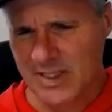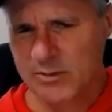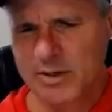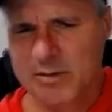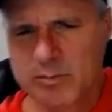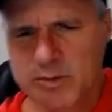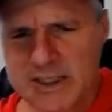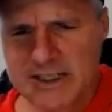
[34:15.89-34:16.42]
we
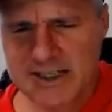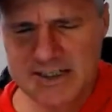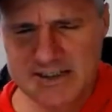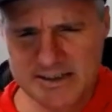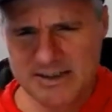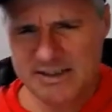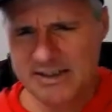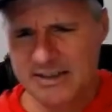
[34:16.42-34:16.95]
were playing
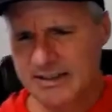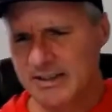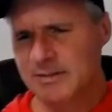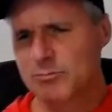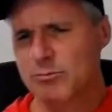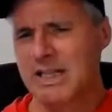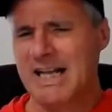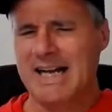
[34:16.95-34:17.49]

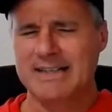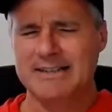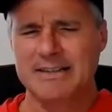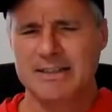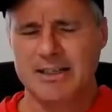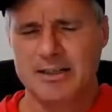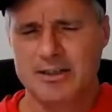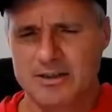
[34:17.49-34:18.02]
AC/DC,
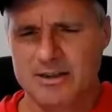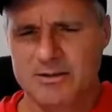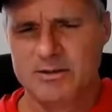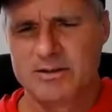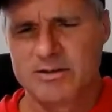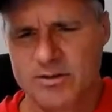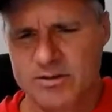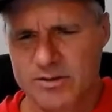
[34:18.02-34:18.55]
blasting it. It
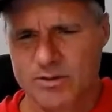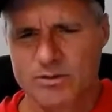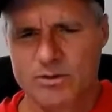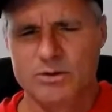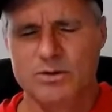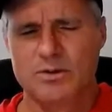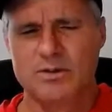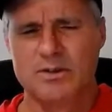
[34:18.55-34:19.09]
was so
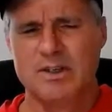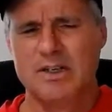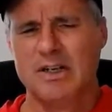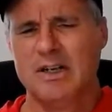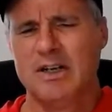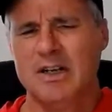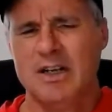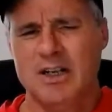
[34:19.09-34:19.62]
cool.
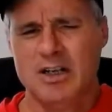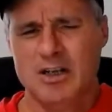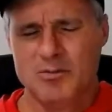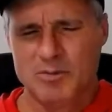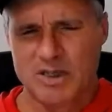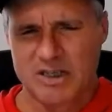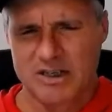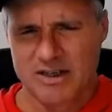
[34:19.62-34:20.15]

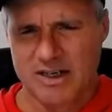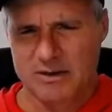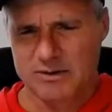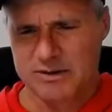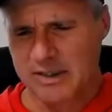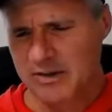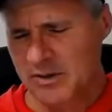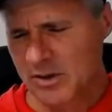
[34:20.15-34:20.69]
But I was
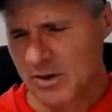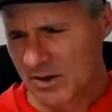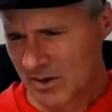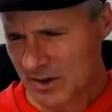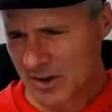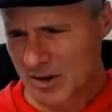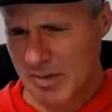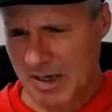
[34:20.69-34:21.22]
telling you
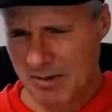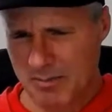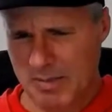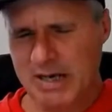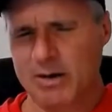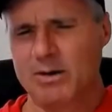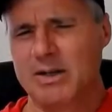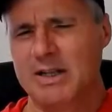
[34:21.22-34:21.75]
earlier about
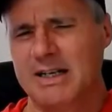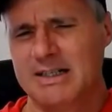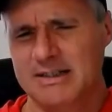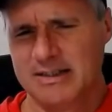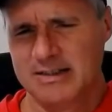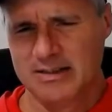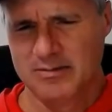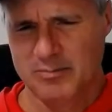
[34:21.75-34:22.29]
Powerline.
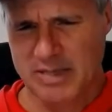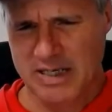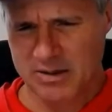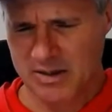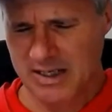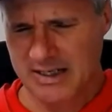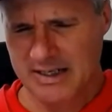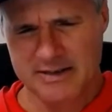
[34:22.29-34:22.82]

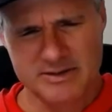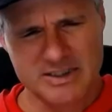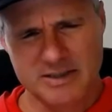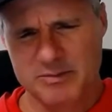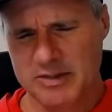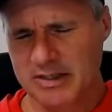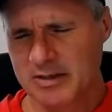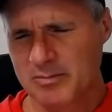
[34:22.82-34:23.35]
Powerline, every
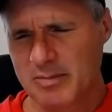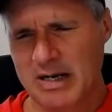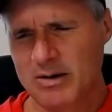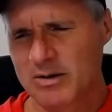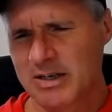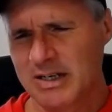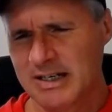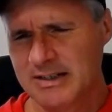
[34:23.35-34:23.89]
time you hear
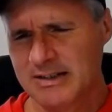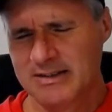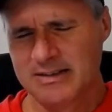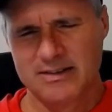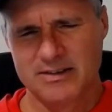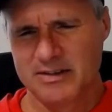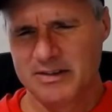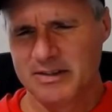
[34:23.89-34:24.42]
Powerline,
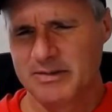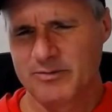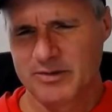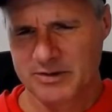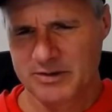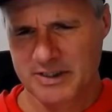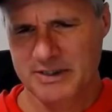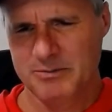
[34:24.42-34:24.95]
you're in the
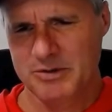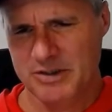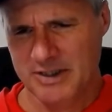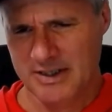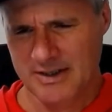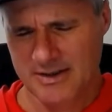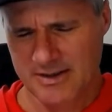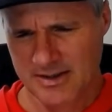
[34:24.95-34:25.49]
first deep
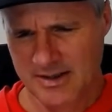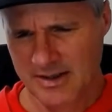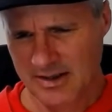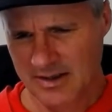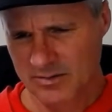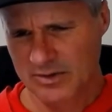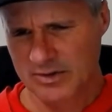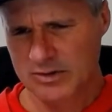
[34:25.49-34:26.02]
shit.
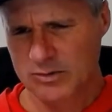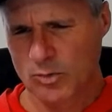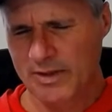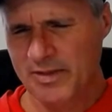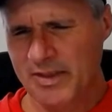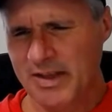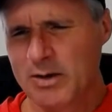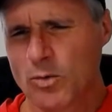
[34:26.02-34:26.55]
Well, there's
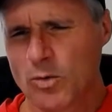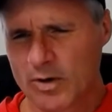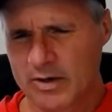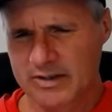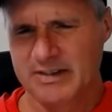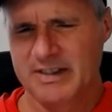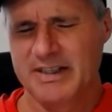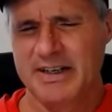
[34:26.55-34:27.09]
one thing
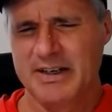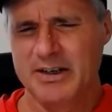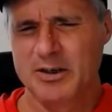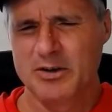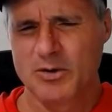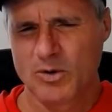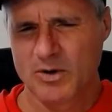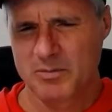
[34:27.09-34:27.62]
worse than
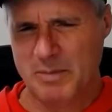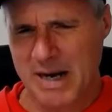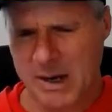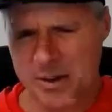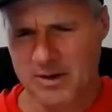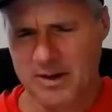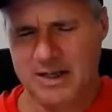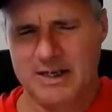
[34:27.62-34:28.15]
hearing the word
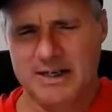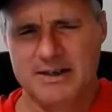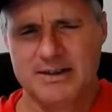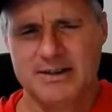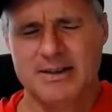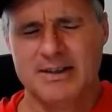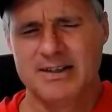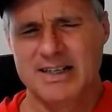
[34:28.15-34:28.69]
Powerline,
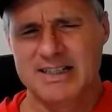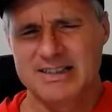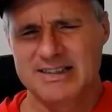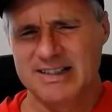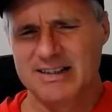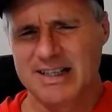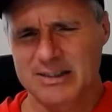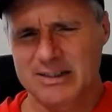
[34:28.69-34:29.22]
and that's
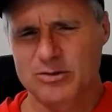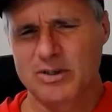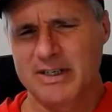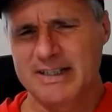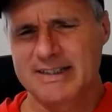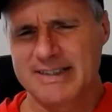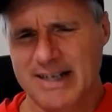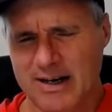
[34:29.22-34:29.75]

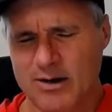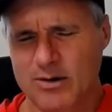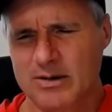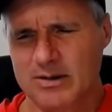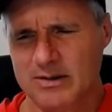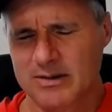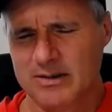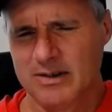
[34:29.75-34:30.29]
Electronic
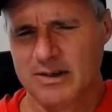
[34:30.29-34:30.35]
Tower.